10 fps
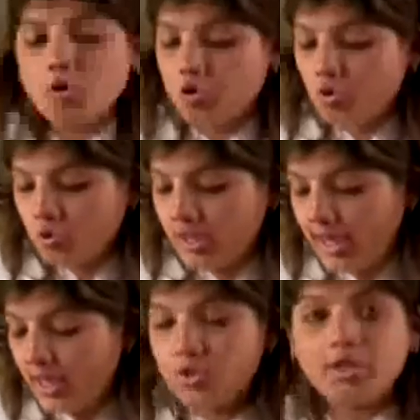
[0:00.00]
could do
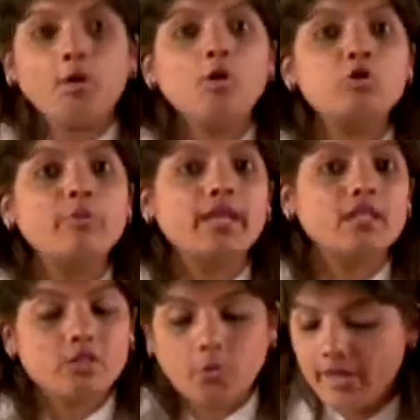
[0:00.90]
that. You can also make
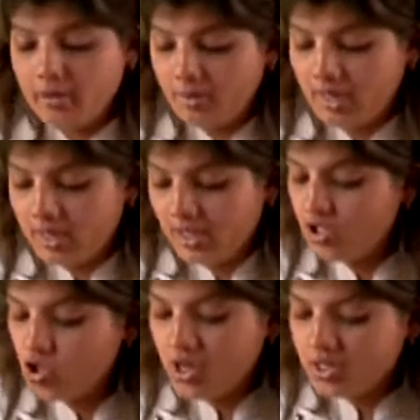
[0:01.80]
a square
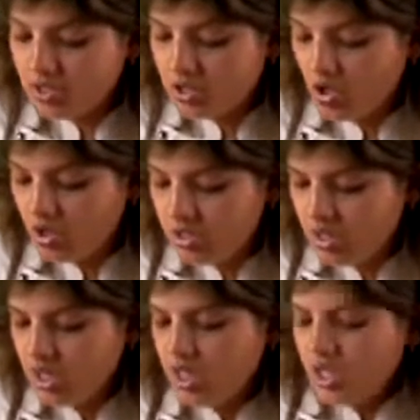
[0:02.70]
paratha. Choice is
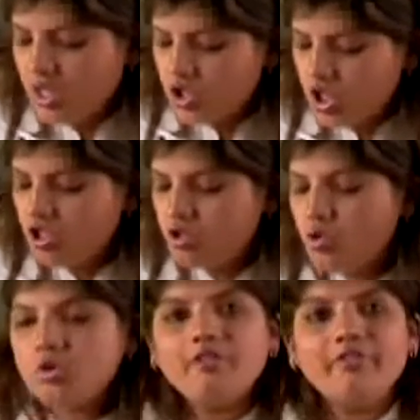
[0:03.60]
yours. Just
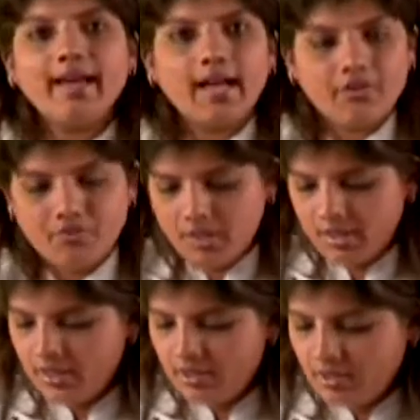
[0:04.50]
do the way I have
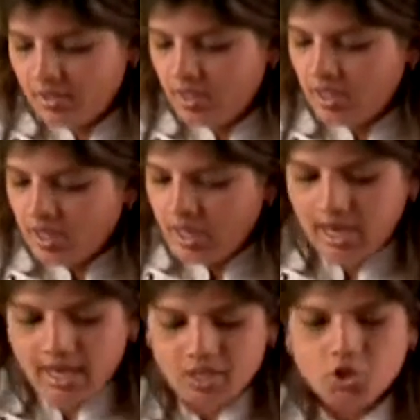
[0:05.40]
done it
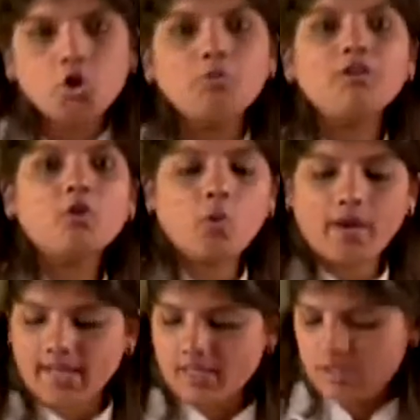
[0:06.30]
and you will be
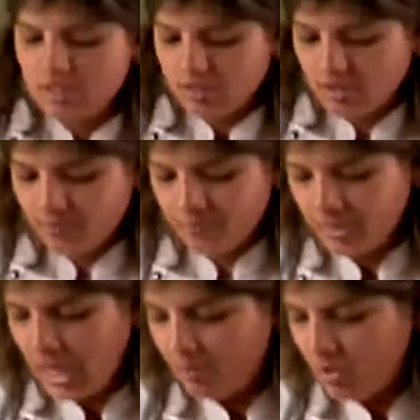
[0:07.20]
quite
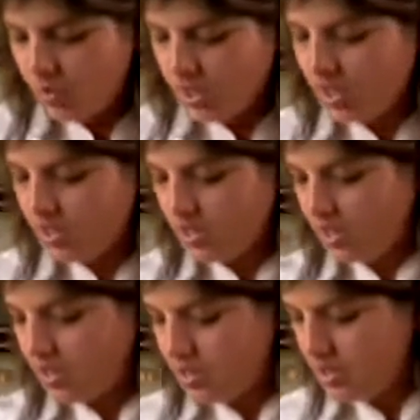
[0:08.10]
happy with the
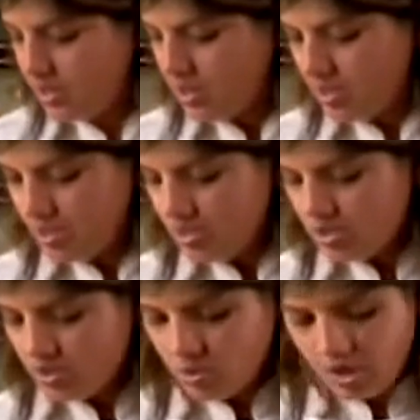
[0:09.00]
results.
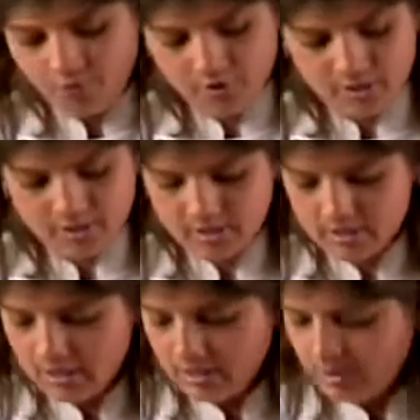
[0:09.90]
So after this
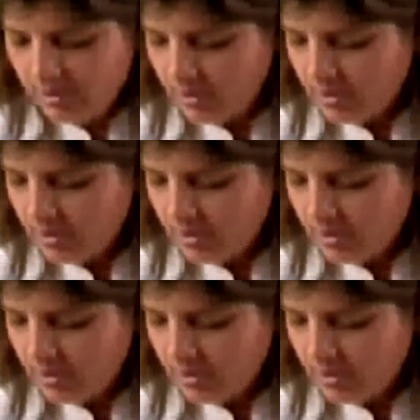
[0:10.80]
is done,